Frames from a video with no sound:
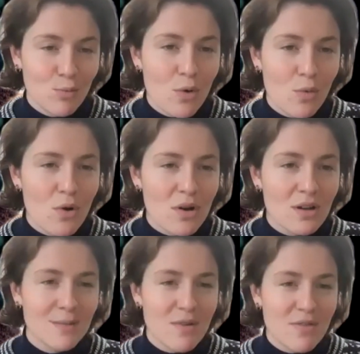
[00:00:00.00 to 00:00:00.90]
What are
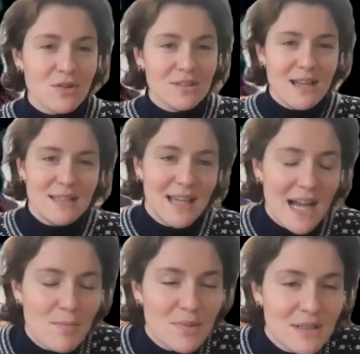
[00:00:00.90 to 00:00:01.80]
some of those data
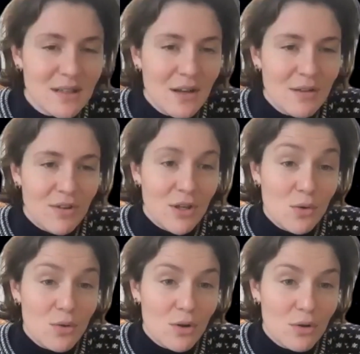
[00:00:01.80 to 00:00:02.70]
gaps for
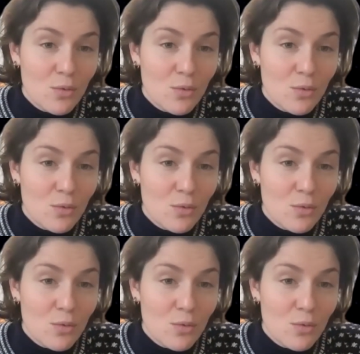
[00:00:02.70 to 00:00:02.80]
you that